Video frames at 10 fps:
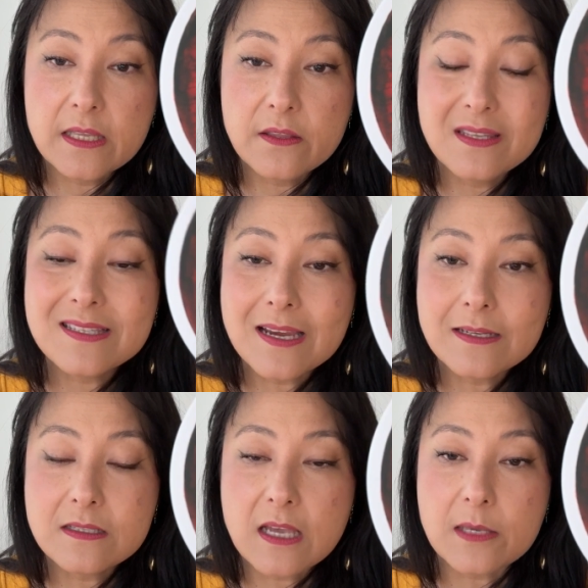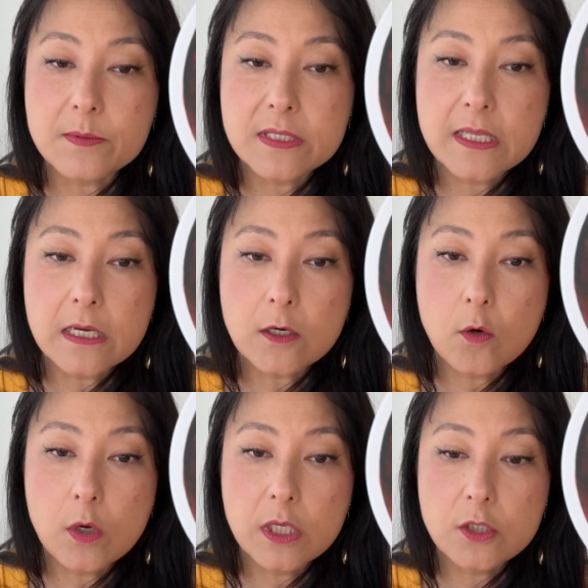these archetypes, they are
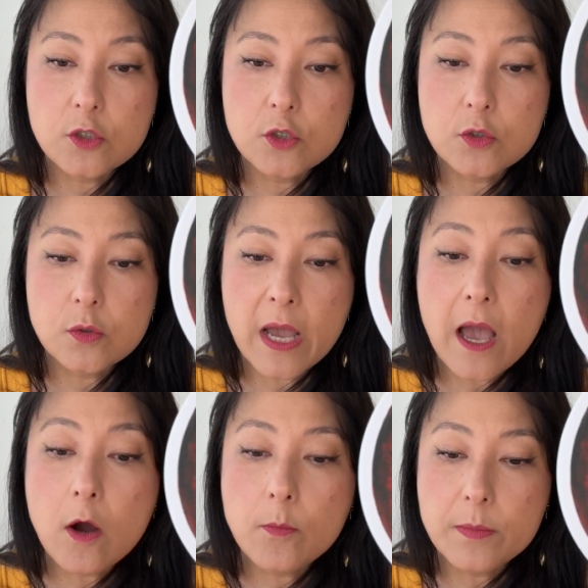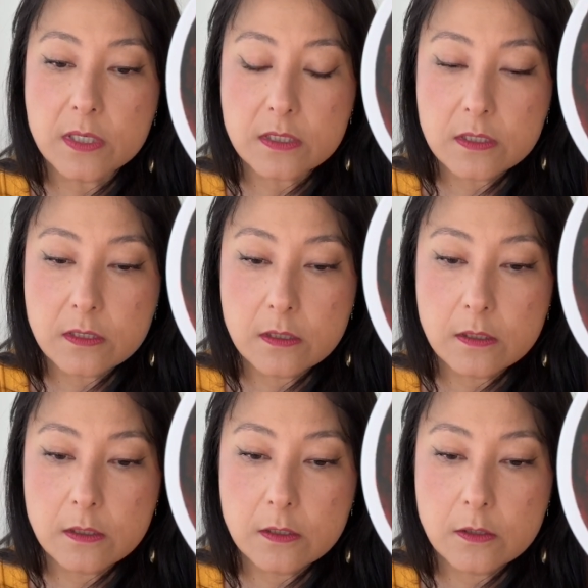going to help us
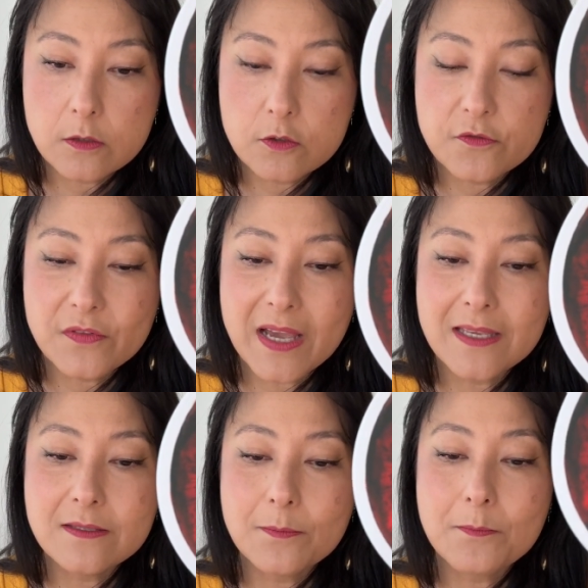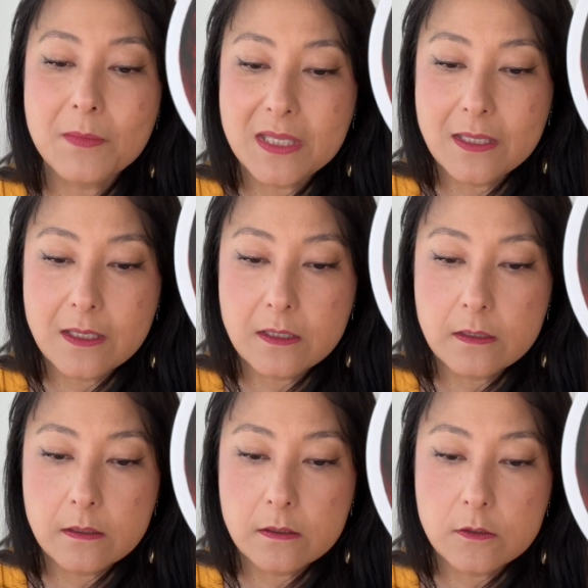to find meaning,
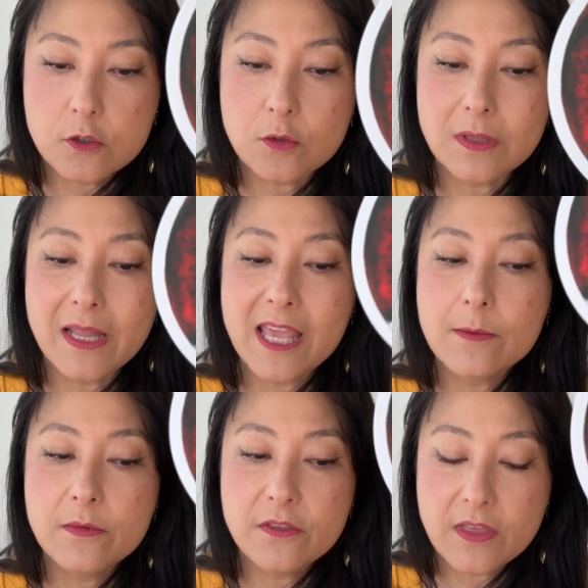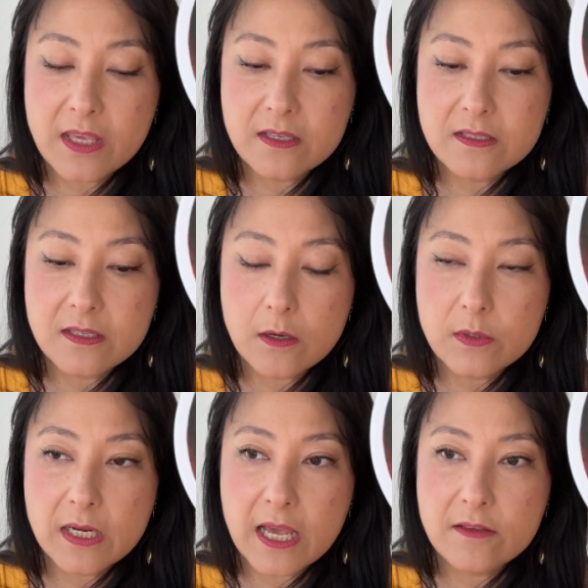to name things in our
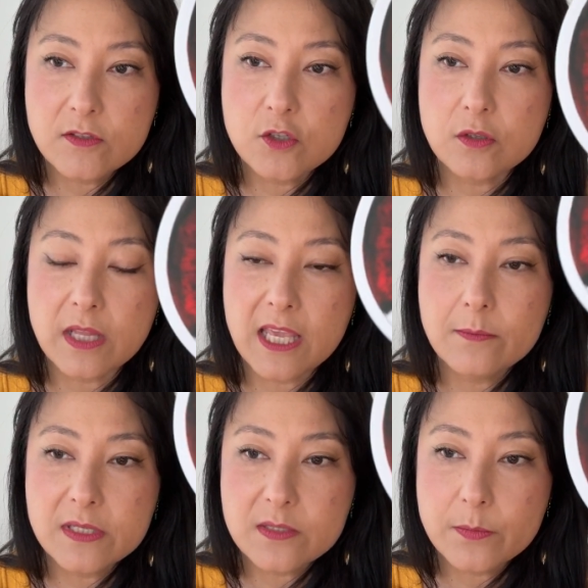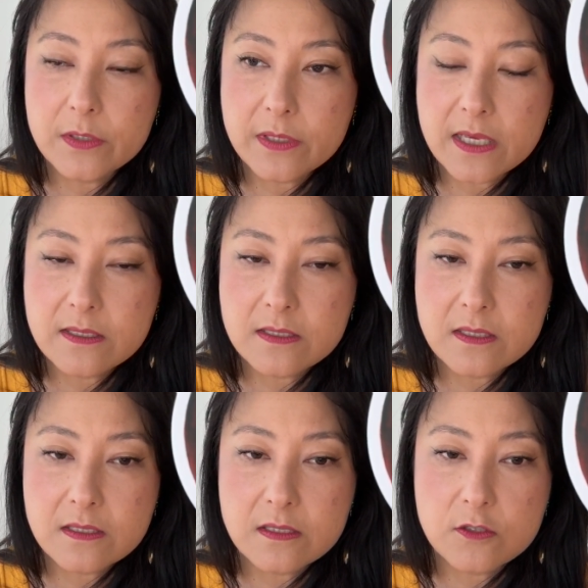lives, to name
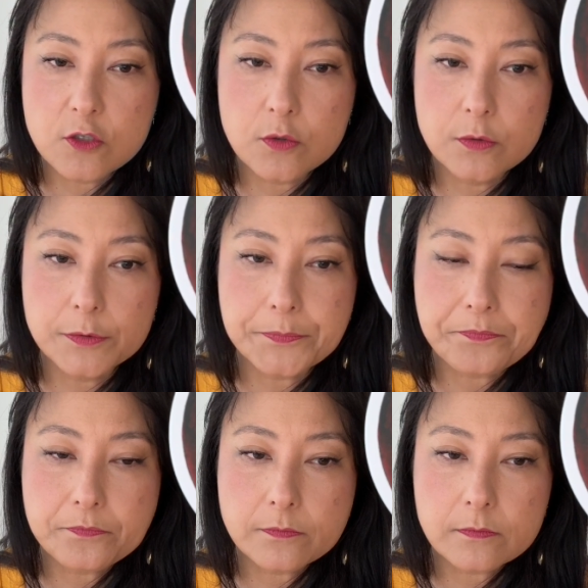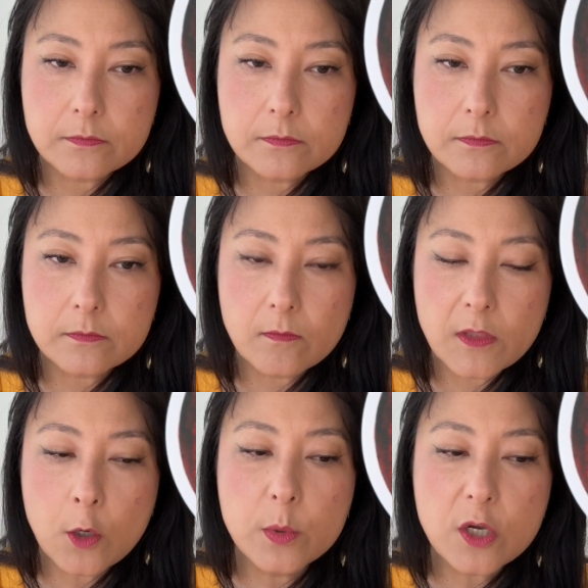experiences, to
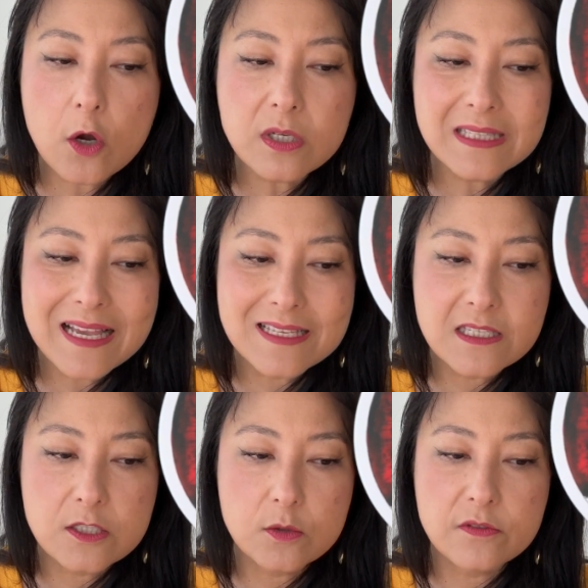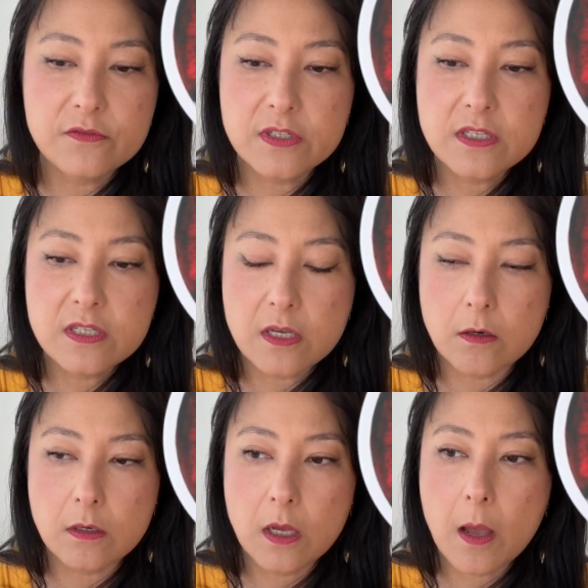recognize
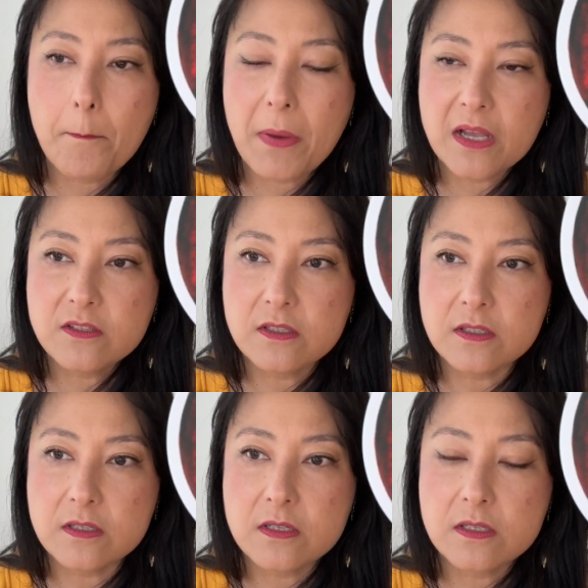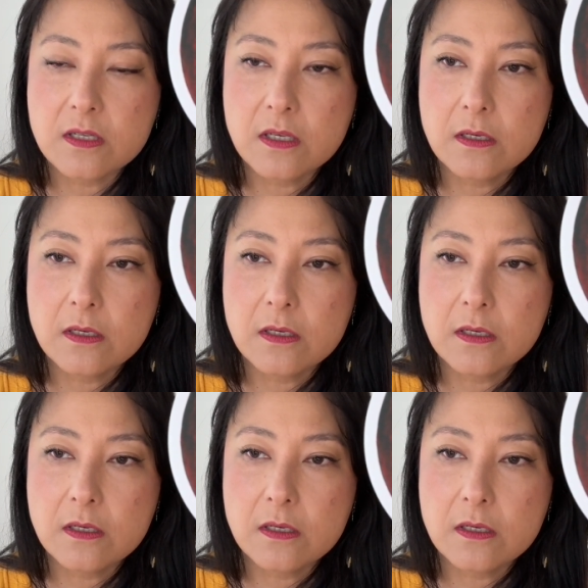universal patterns